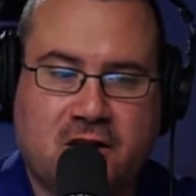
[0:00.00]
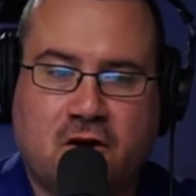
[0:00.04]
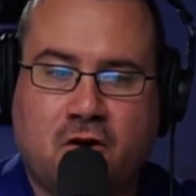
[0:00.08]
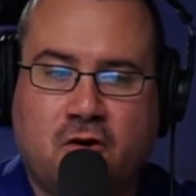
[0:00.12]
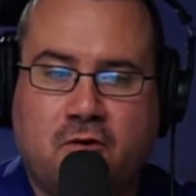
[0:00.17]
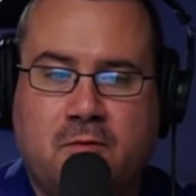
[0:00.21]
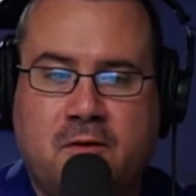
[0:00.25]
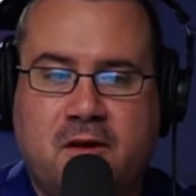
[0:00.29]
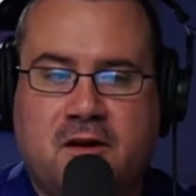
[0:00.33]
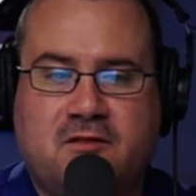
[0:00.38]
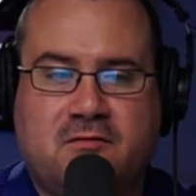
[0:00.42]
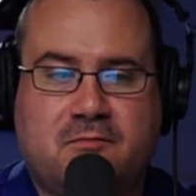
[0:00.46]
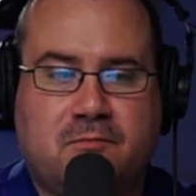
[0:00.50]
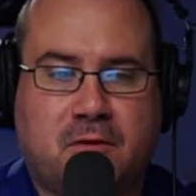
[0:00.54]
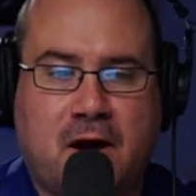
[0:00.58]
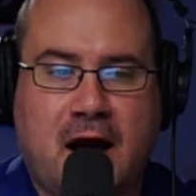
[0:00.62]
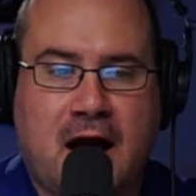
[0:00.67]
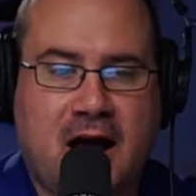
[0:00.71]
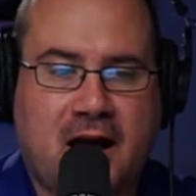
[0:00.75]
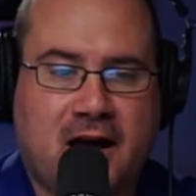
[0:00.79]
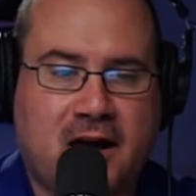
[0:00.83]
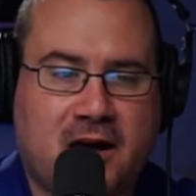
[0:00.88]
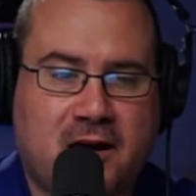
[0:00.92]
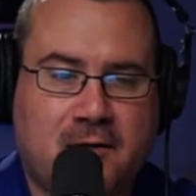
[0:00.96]
Nobody's
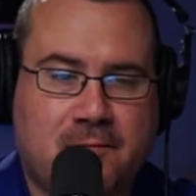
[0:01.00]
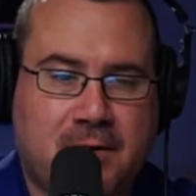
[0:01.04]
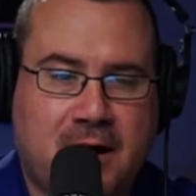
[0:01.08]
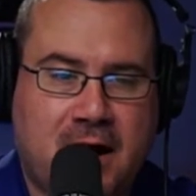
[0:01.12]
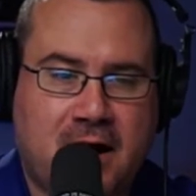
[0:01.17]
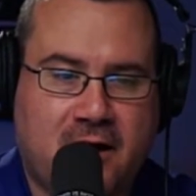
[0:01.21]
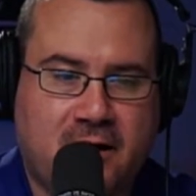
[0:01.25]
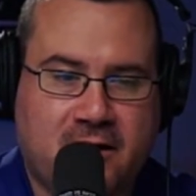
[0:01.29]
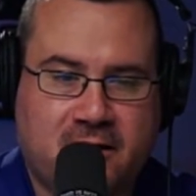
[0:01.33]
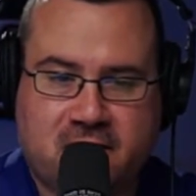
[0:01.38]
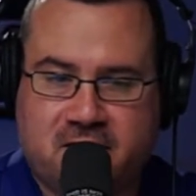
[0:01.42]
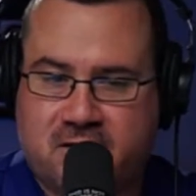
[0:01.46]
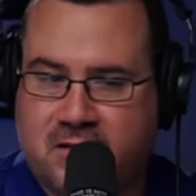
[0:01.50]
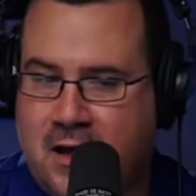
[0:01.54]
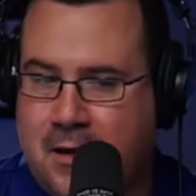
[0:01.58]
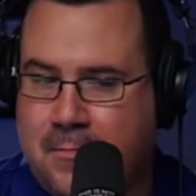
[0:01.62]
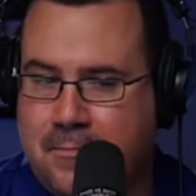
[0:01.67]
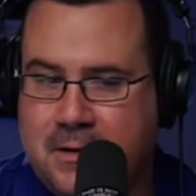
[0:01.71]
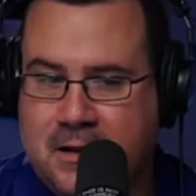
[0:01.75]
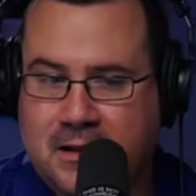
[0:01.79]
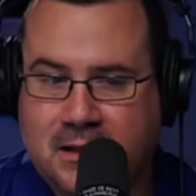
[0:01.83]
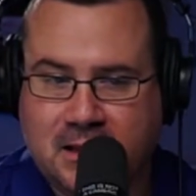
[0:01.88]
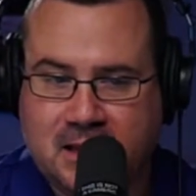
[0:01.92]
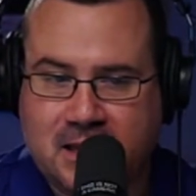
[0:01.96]
bragging about it. It's
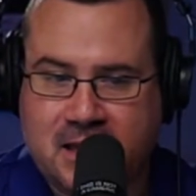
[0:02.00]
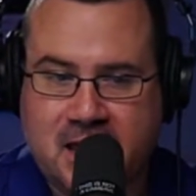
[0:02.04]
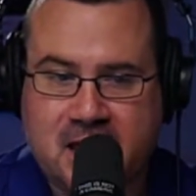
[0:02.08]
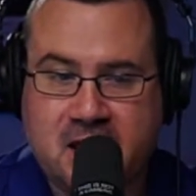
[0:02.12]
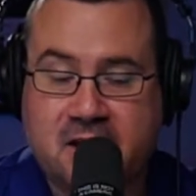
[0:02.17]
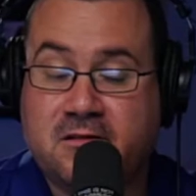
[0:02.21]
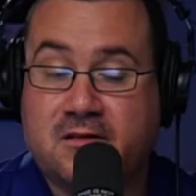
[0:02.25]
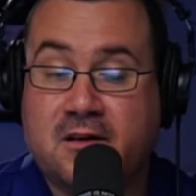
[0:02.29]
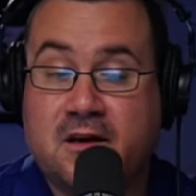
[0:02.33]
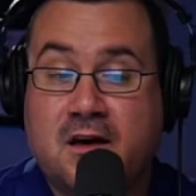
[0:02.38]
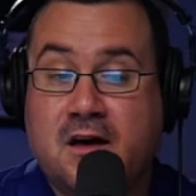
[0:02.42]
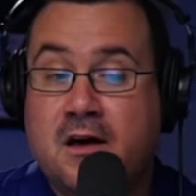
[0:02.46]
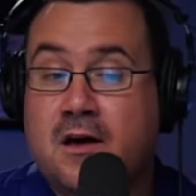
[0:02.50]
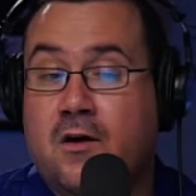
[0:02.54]
not been leaked.